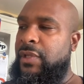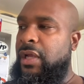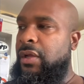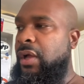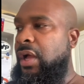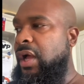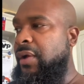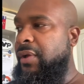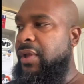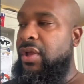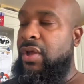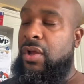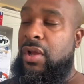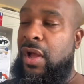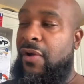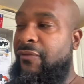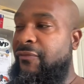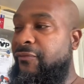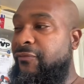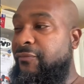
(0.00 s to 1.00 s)

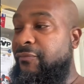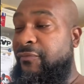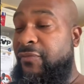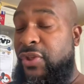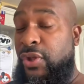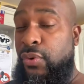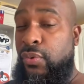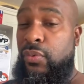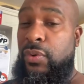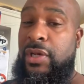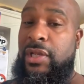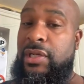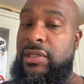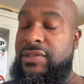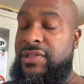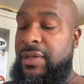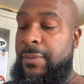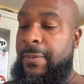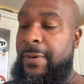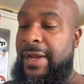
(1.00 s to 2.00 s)
a few little
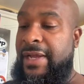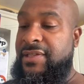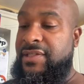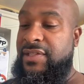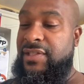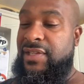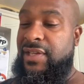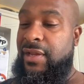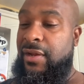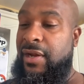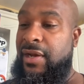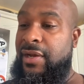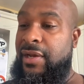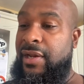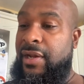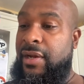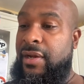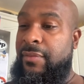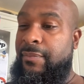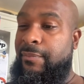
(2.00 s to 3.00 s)
surprises here and
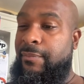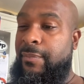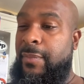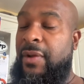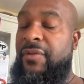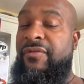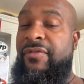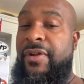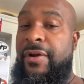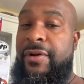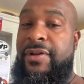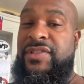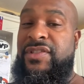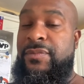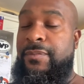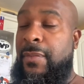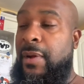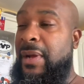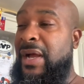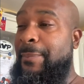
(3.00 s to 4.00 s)
there, but very
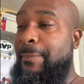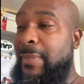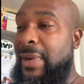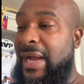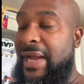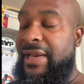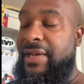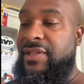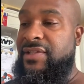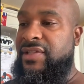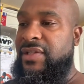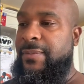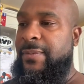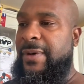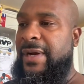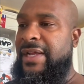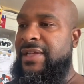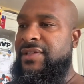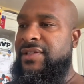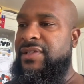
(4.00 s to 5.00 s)
small, minor
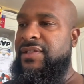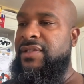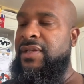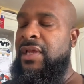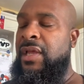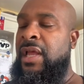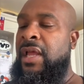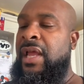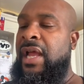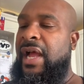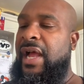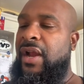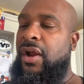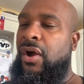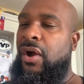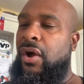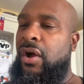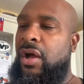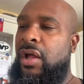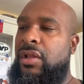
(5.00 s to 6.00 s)
surprises, and
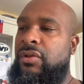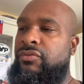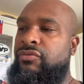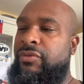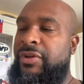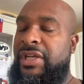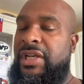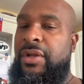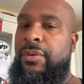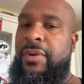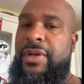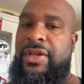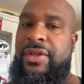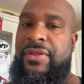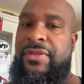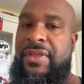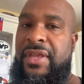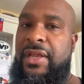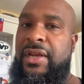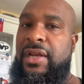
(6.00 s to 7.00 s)
all really, when you
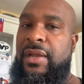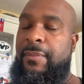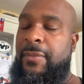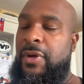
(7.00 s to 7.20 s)
think them